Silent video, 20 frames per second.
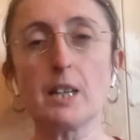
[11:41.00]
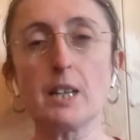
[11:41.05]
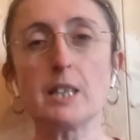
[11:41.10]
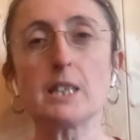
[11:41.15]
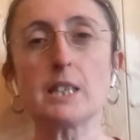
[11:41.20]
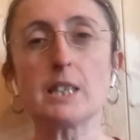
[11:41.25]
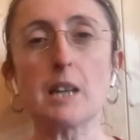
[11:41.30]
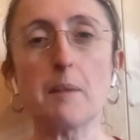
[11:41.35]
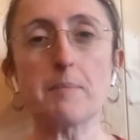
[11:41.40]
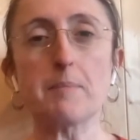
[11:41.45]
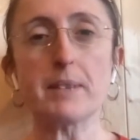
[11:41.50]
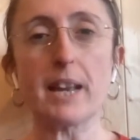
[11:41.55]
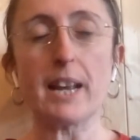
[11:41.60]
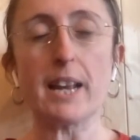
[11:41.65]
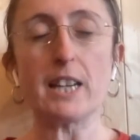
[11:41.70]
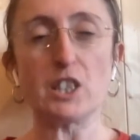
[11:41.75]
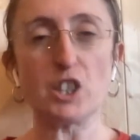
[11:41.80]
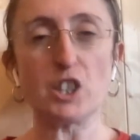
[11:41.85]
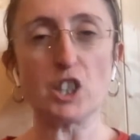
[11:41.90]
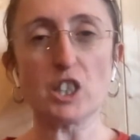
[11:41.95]
Some
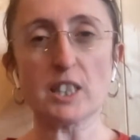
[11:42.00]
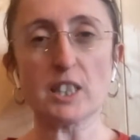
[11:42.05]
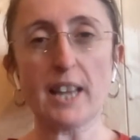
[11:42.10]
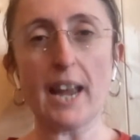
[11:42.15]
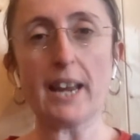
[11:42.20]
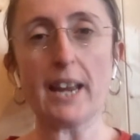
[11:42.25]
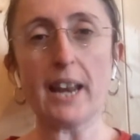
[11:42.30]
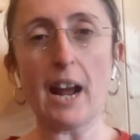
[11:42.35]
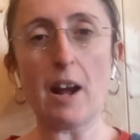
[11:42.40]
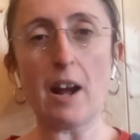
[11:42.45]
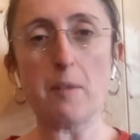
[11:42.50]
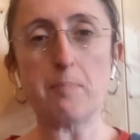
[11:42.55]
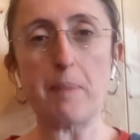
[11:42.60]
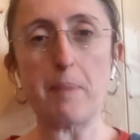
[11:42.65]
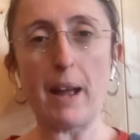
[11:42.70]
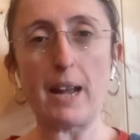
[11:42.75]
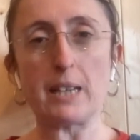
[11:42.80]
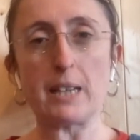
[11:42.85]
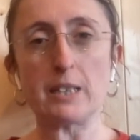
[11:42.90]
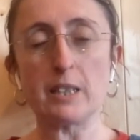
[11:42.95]
days just getting out of
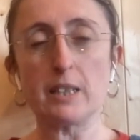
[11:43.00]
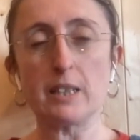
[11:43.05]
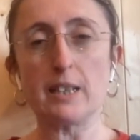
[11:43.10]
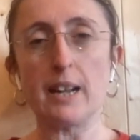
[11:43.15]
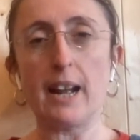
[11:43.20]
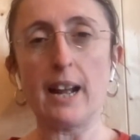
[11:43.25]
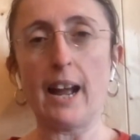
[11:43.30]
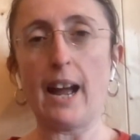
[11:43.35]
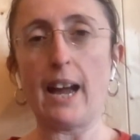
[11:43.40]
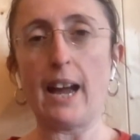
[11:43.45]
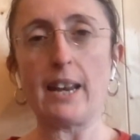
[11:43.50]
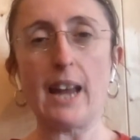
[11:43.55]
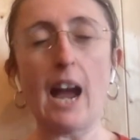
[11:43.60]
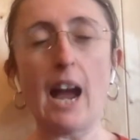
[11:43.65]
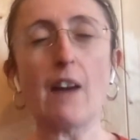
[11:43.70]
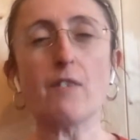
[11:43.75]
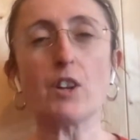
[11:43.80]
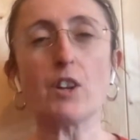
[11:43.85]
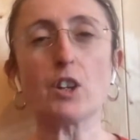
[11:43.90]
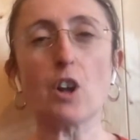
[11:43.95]
bed and
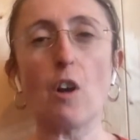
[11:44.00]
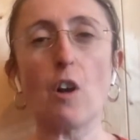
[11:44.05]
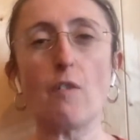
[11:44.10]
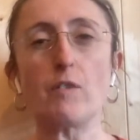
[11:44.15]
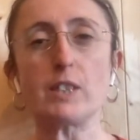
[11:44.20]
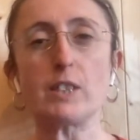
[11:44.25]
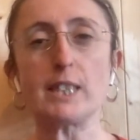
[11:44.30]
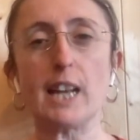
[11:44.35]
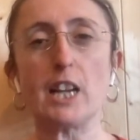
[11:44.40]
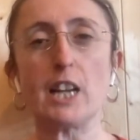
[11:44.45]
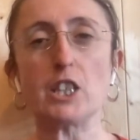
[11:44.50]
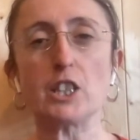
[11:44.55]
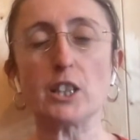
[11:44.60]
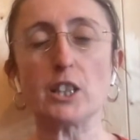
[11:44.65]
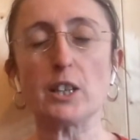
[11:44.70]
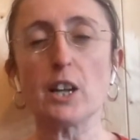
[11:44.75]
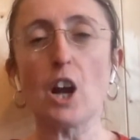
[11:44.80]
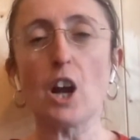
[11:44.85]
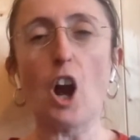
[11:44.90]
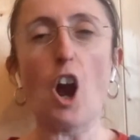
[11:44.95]
having a
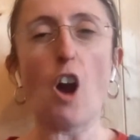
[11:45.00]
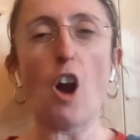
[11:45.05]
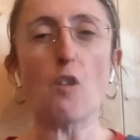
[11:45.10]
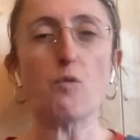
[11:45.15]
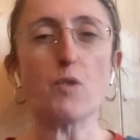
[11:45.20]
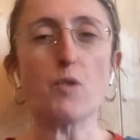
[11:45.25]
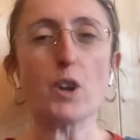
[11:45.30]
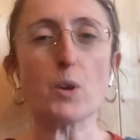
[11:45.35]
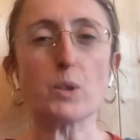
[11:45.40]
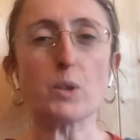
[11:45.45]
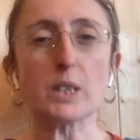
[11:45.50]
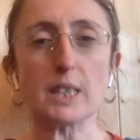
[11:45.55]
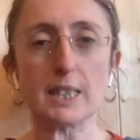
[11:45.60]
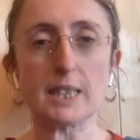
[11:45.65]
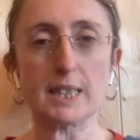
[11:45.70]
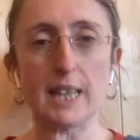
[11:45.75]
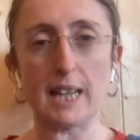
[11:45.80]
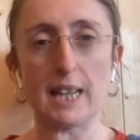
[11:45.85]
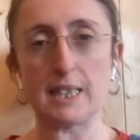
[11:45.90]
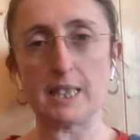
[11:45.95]
conversation are real
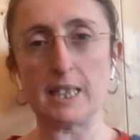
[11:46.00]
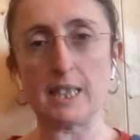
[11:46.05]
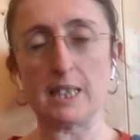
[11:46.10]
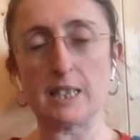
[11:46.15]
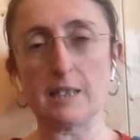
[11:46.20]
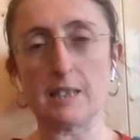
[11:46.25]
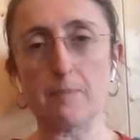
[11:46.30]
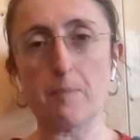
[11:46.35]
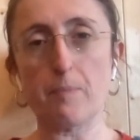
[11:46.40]
successes.